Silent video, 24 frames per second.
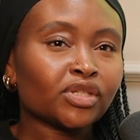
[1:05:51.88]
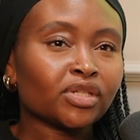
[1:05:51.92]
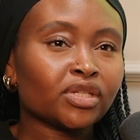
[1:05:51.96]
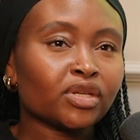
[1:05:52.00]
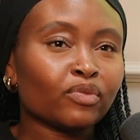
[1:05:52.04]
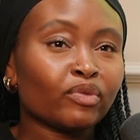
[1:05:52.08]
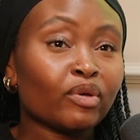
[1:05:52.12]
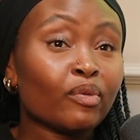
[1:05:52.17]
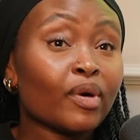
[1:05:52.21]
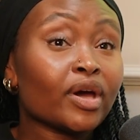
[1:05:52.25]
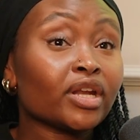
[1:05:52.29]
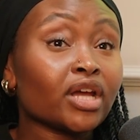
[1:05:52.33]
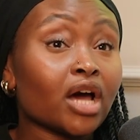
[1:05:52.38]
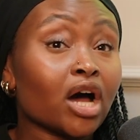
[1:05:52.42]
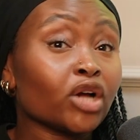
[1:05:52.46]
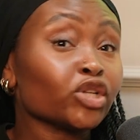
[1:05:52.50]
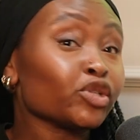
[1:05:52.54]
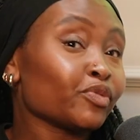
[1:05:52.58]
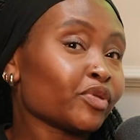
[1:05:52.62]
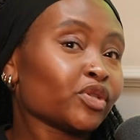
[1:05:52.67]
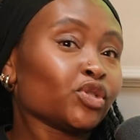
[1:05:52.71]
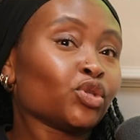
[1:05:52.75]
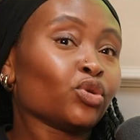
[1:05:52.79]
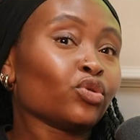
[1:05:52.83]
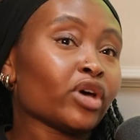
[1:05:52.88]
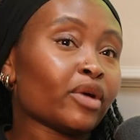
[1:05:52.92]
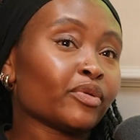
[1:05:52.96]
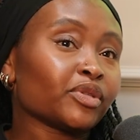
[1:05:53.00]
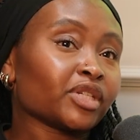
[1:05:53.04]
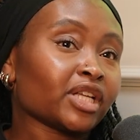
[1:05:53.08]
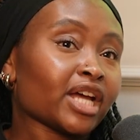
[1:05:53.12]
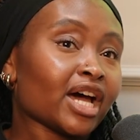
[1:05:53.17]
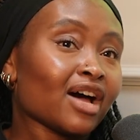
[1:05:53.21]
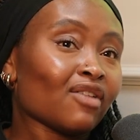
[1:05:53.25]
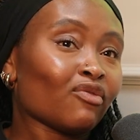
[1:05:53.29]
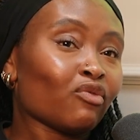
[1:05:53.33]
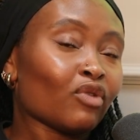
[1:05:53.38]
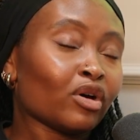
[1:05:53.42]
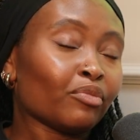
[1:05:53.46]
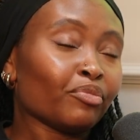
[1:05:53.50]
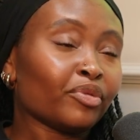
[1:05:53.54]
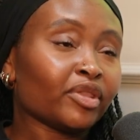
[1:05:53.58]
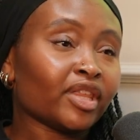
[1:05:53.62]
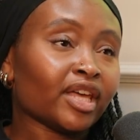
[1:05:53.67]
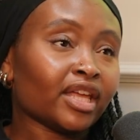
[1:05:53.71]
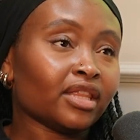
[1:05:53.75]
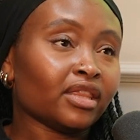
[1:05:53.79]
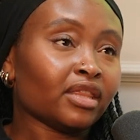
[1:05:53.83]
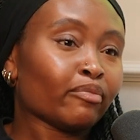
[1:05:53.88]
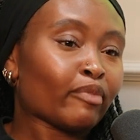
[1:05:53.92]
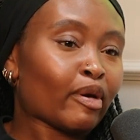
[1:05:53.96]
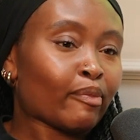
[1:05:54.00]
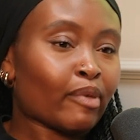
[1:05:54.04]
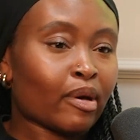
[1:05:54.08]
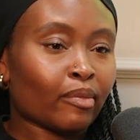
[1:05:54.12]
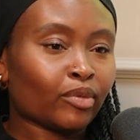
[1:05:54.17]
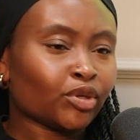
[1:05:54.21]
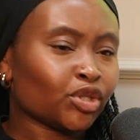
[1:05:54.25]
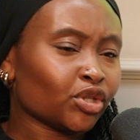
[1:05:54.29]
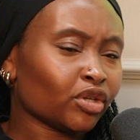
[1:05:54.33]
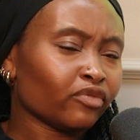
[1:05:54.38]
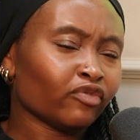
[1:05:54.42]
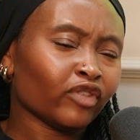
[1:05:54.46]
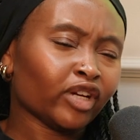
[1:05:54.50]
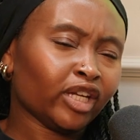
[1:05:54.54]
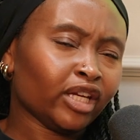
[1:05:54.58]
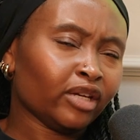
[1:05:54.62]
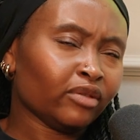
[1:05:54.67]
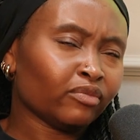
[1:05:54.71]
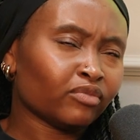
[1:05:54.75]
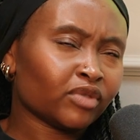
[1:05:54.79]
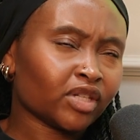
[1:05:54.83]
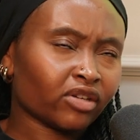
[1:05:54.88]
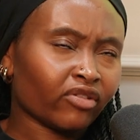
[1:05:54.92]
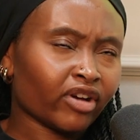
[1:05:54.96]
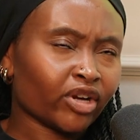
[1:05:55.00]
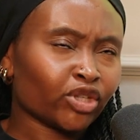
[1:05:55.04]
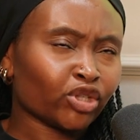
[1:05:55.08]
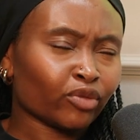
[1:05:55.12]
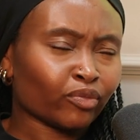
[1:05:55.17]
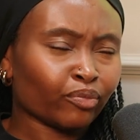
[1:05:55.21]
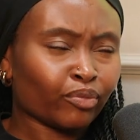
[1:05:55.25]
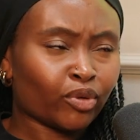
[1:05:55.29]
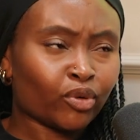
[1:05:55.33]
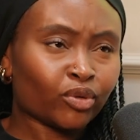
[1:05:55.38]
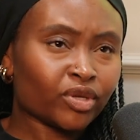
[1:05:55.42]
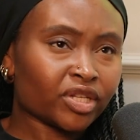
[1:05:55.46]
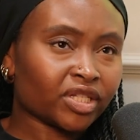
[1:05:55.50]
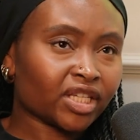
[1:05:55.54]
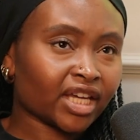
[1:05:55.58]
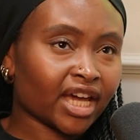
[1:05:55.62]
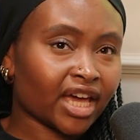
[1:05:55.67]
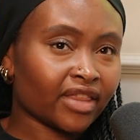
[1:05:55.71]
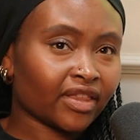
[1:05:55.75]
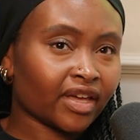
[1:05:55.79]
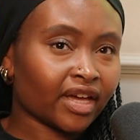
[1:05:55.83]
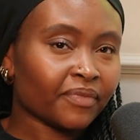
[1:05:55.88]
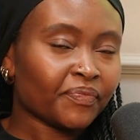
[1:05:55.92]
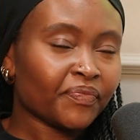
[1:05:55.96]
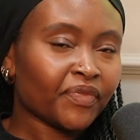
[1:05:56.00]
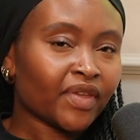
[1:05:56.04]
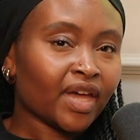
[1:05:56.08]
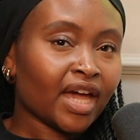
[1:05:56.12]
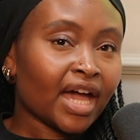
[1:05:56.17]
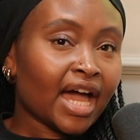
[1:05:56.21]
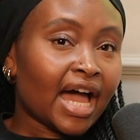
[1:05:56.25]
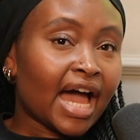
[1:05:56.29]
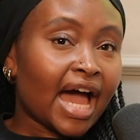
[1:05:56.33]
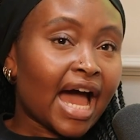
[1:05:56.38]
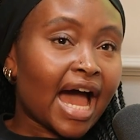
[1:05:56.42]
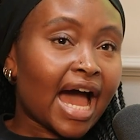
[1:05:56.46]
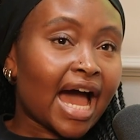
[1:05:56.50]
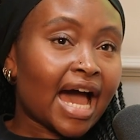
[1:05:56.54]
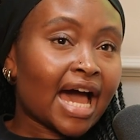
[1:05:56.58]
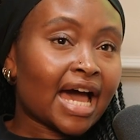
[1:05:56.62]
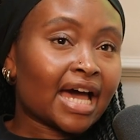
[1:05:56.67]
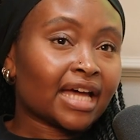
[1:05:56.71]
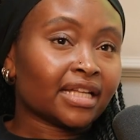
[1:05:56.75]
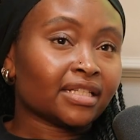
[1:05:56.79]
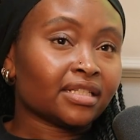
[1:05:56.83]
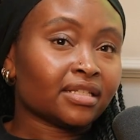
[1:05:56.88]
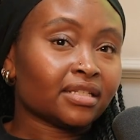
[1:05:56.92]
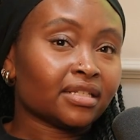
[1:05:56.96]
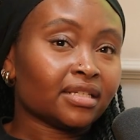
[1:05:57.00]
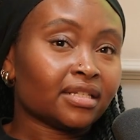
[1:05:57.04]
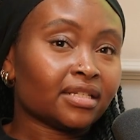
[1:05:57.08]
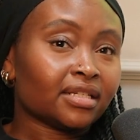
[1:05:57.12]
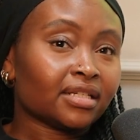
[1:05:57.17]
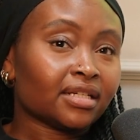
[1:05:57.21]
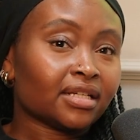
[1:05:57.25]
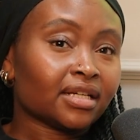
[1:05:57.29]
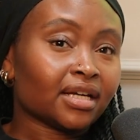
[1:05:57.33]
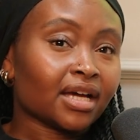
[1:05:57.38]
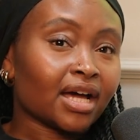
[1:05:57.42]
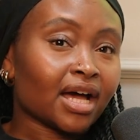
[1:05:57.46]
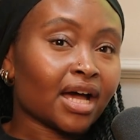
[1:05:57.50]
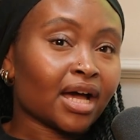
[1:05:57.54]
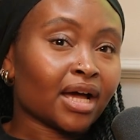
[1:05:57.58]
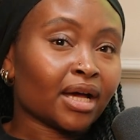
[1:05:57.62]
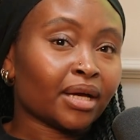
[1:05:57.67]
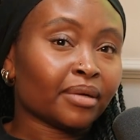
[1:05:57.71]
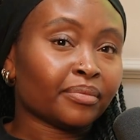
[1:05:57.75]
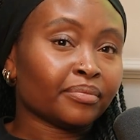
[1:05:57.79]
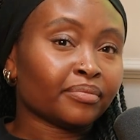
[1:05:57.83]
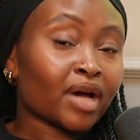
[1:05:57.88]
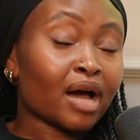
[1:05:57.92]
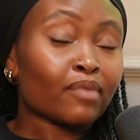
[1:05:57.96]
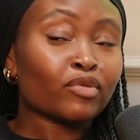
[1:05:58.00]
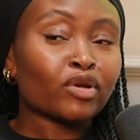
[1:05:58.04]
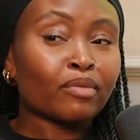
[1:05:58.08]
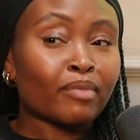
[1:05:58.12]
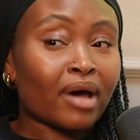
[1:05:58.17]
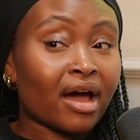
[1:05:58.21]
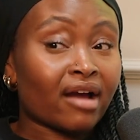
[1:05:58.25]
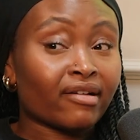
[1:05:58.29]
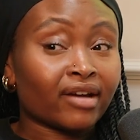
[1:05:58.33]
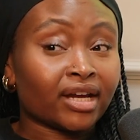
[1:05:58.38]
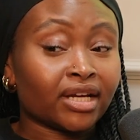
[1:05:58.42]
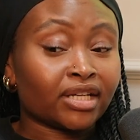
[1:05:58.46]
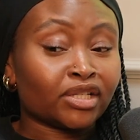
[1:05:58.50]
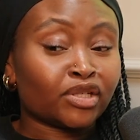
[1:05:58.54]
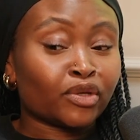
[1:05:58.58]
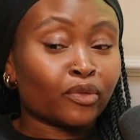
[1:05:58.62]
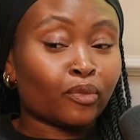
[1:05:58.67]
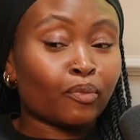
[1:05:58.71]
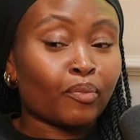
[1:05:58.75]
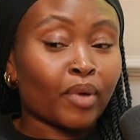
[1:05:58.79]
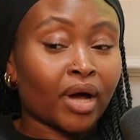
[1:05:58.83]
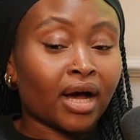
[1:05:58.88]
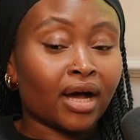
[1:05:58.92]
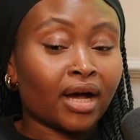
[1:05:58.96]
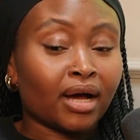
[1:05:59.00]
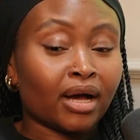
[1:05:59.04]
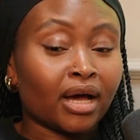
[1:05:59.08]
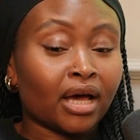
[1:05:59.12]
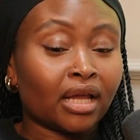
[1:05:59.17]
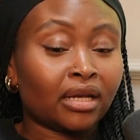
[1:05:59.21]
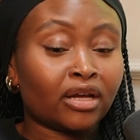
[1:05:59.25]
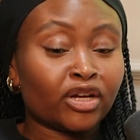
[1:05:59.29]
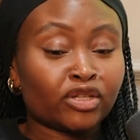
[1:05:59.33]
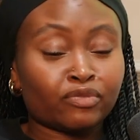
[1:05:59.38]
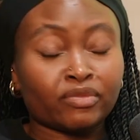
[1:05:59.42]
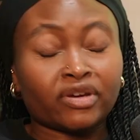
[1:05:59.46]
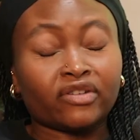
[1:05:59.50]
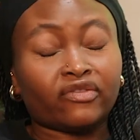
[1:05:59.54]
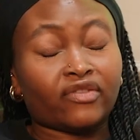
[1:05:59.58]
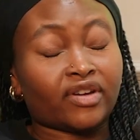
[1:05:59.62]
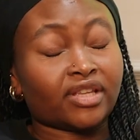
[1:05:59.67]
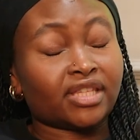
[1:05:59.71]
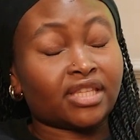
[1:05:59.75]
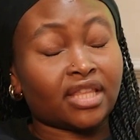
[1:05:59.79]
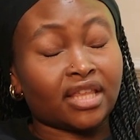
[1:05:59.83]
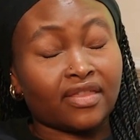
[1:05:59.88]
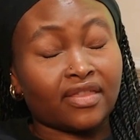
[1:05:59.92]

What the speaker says: we weren't 100% sure that I was going to have one, but then my publisher really did a great job and pulled it together. And I'm not married, but loads of my friends said